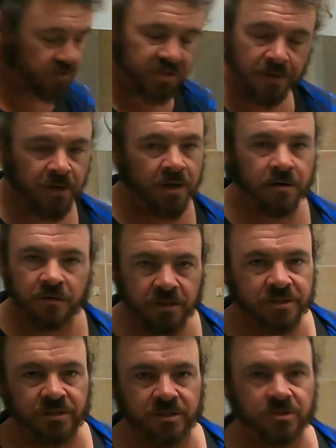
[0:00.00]
same again,
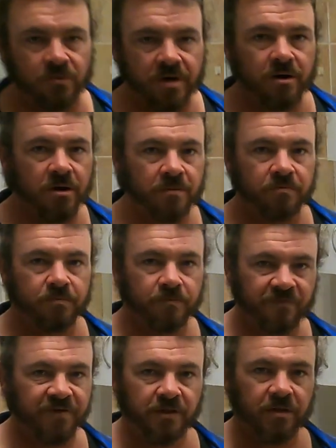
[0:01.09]
this is just the way I
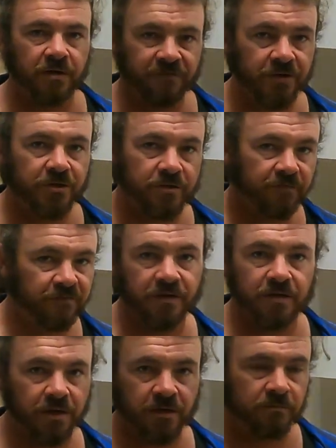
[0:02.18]
fillet
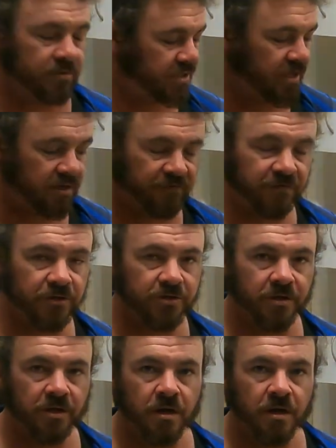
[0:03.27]
and skin a fish.